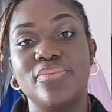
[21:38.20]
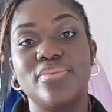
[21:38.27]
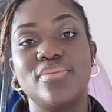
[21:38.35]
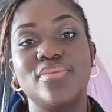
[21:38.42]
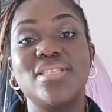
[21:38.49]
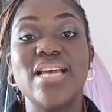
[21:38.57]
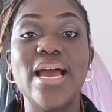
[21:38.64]

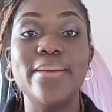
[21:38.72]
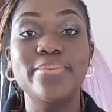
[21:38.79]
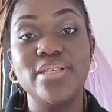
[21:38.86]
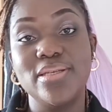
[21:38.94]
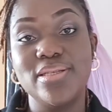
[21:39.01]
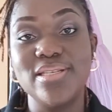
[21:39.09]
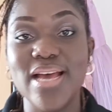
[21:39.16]
time to
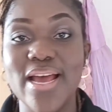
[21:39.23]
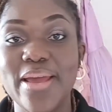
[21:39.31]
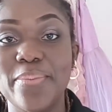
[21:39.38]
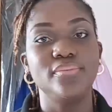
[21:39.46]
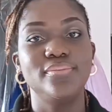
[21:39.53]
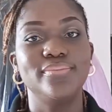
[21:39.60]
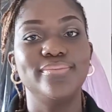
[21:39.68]
time.
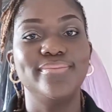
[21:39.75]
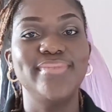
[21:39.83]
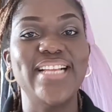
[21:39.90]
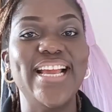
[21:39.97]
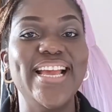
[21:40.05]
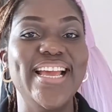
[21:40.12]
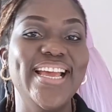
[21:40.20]

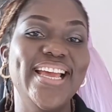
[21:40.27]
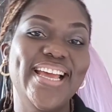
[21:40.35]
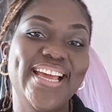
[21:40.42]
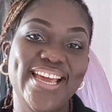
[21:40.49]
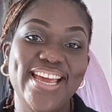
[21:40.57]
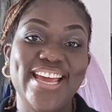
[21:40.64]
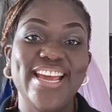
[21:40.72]

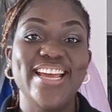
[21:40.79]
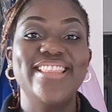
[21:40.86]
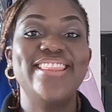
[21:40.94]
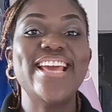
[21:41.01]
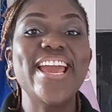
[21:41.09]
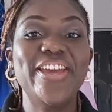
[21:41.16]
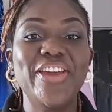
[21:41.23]

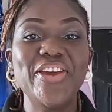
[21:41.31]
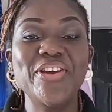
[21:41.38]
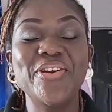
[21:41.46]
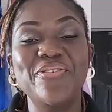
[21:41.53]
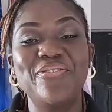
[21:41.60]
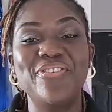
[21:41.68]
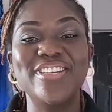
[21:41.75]
Thank you
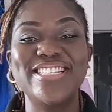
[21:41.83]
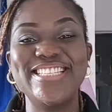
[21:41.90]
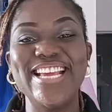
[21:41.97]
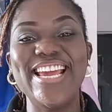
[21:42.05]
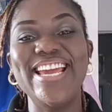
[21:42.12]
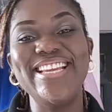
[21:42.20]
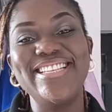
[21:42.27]
for
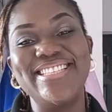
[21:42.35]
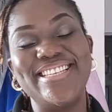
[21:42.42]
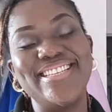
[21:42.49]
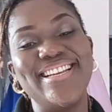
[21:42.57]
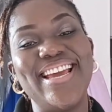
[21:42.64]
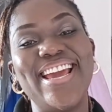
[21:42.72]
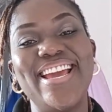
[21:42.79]
staying to the
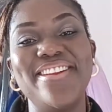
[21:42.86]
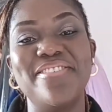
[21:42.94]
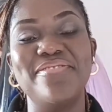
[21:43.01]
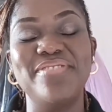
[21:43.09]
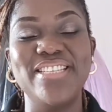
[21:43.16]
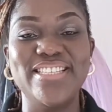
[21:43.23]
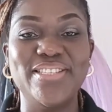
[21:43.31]
end of
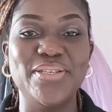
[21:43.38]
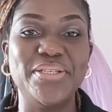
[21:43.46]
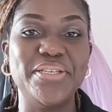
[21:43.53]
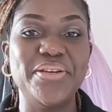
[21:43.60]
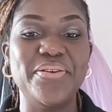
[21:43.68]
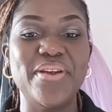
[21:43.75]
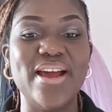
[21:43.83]
this
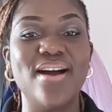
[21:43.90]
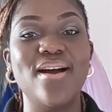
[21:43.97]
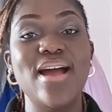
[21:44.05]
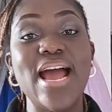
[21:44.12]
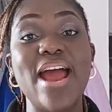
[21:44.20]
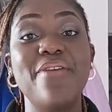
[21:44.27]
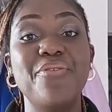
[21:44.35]
tutorial.
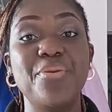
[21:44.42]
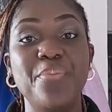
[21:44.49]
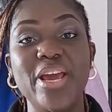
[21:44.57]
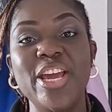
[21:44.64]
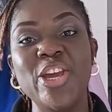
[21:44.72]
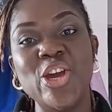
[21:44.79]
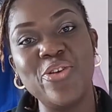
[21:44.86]
I
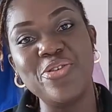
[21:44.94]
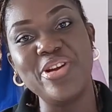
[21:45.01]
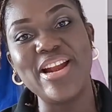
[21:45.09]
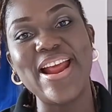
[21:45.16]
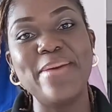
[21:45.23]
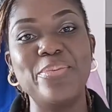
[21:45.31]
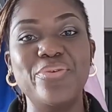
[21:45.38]
remain your
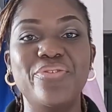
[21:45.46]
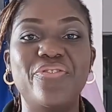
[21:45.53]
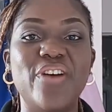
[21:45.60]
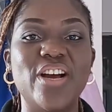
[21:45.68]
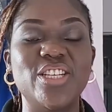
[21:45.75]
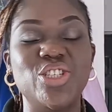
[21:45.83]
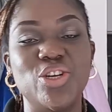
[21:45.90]
reliable
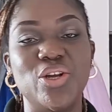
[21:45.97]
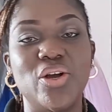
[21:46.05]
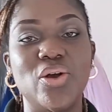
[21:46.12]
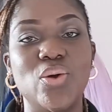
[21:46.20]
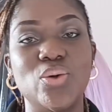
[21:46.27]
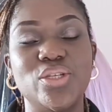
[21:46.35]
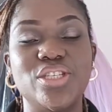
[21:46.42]
fashion
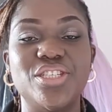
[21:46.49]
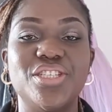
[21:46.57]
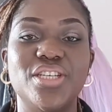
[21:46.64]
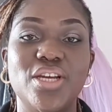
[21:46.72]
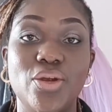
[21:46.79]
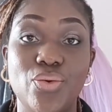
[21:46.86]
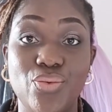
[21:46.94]
coach,
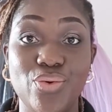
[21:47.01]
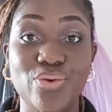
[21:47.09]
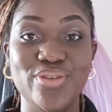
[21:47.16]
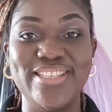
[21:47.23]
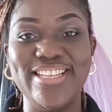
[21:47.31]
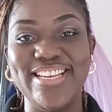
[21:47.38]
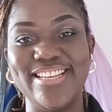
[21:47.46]

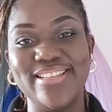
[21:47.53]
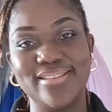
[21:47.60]
Roselyn.